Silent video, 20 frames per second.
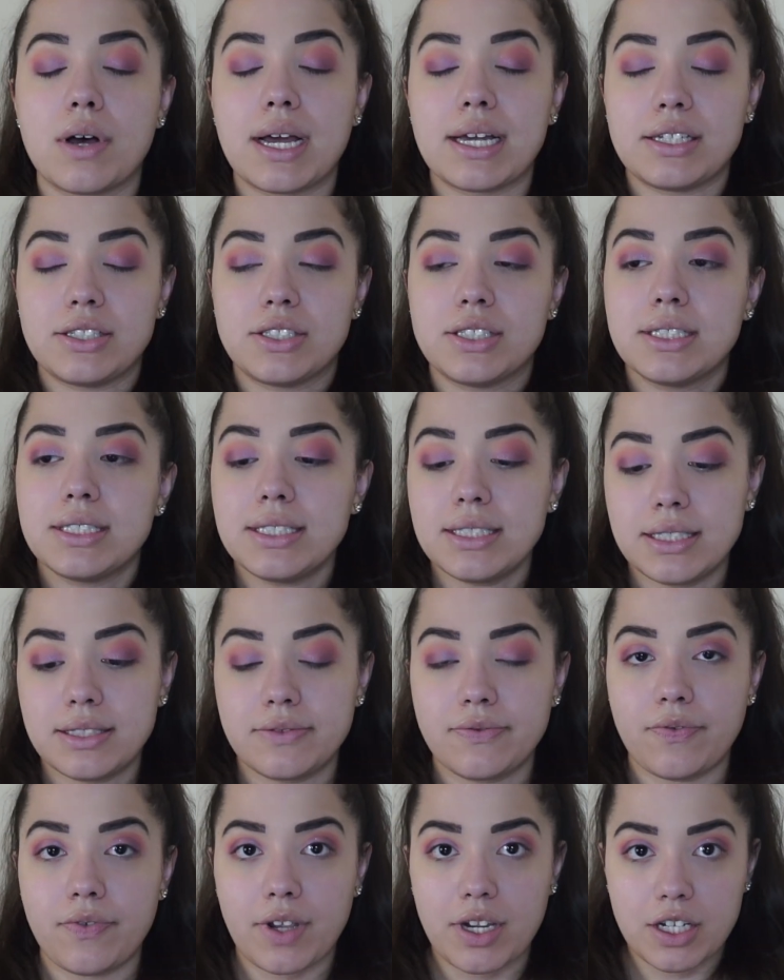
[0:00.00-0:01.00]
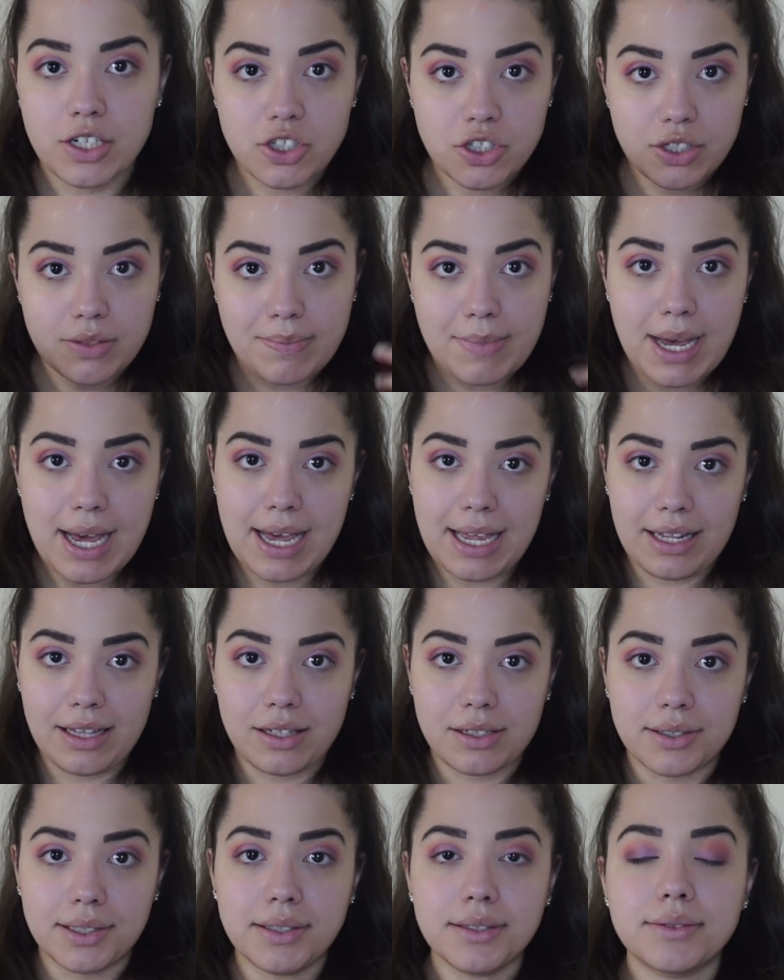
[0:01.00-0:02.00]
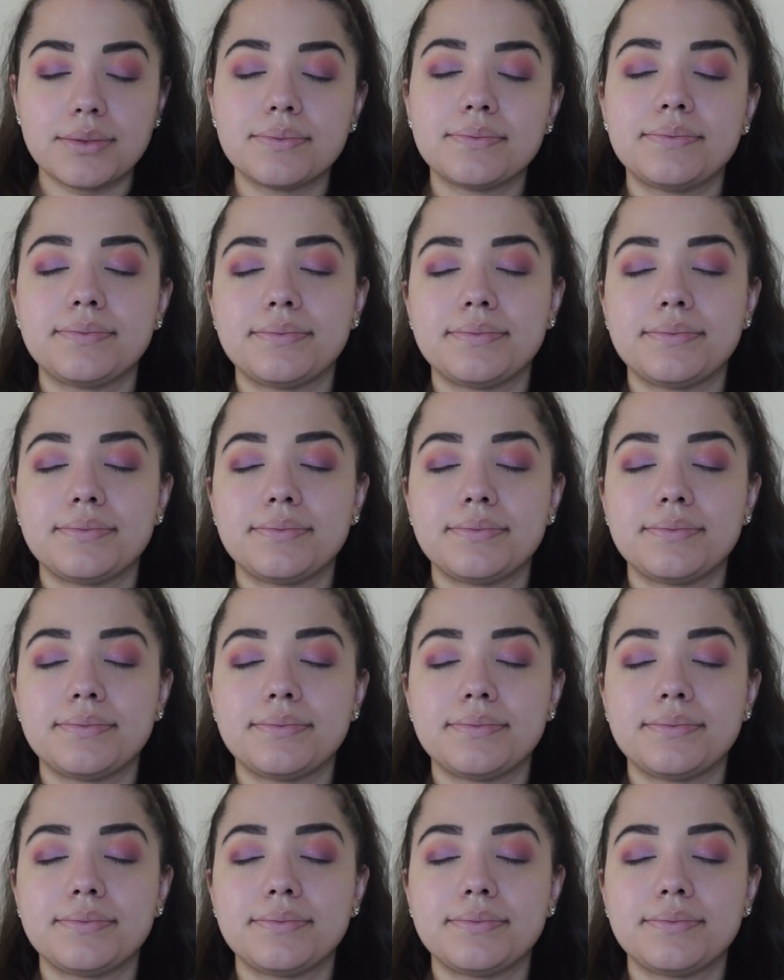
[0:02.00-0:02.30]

I just finished my eye look.